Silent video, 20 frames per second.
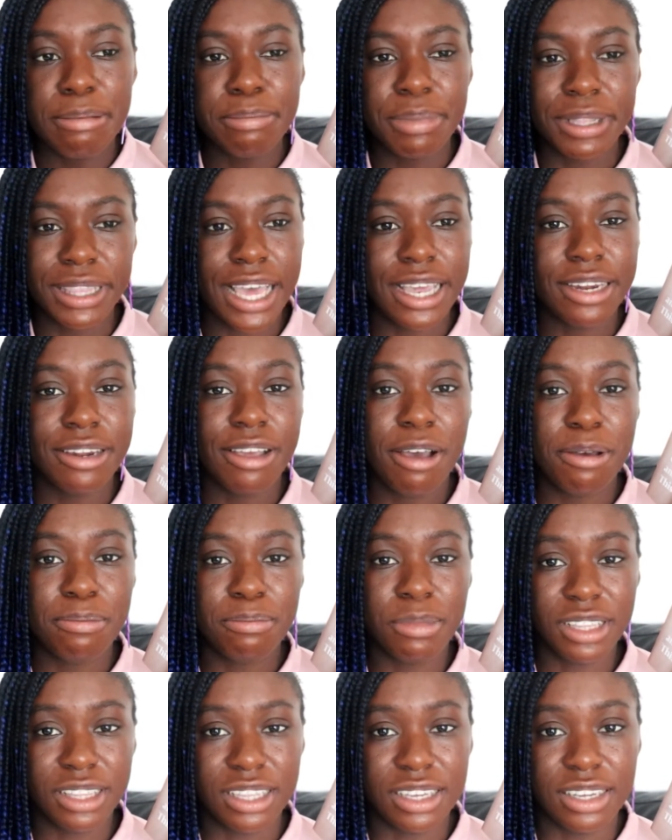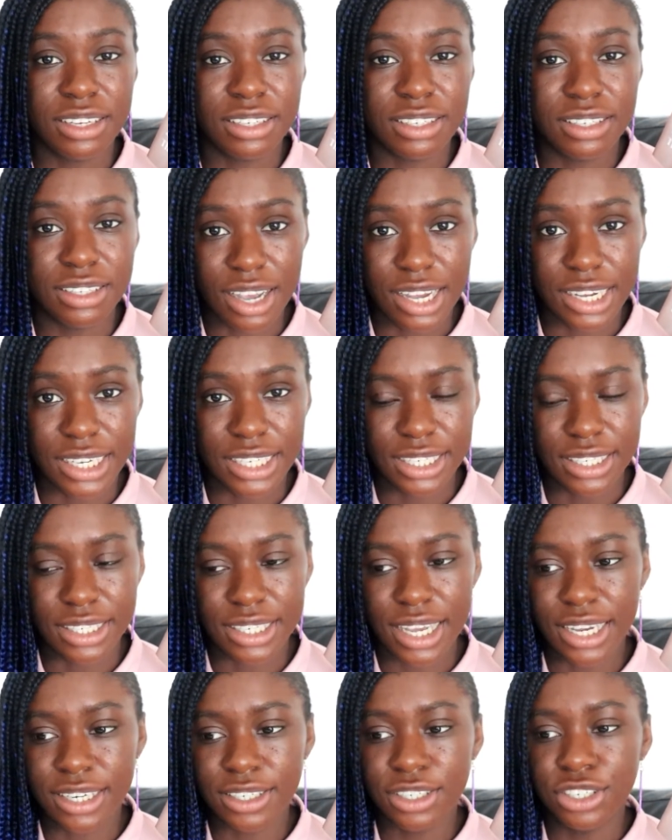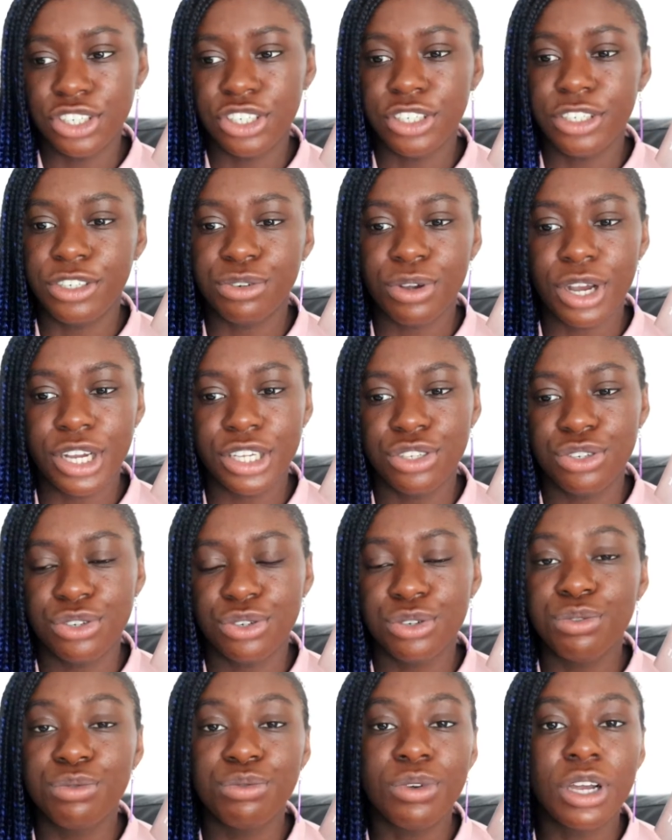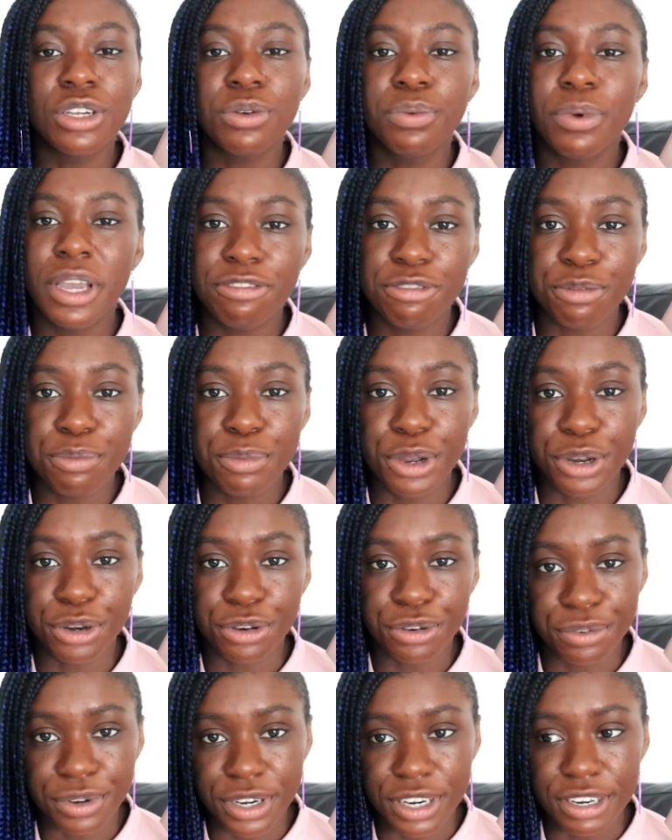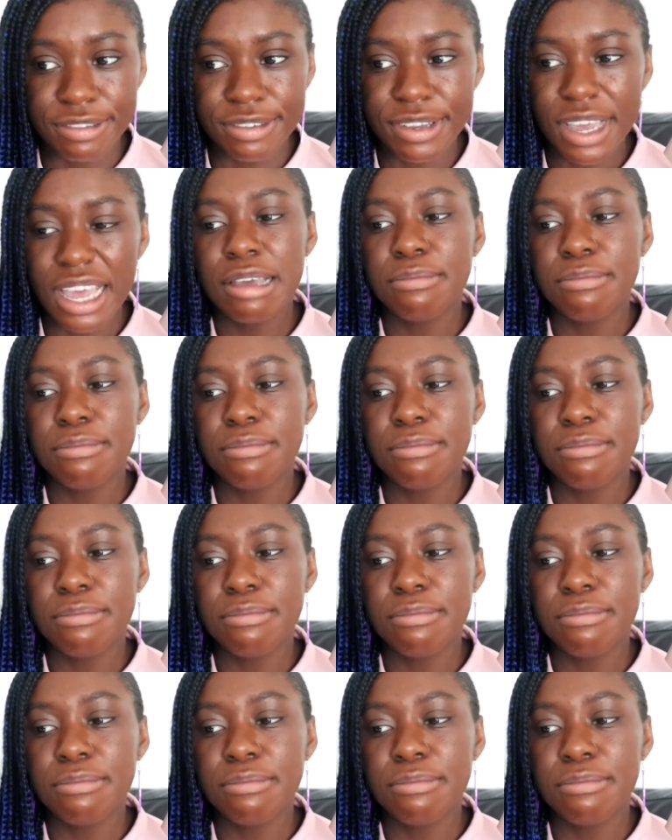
but then her mother dies and she tries to run away from her grief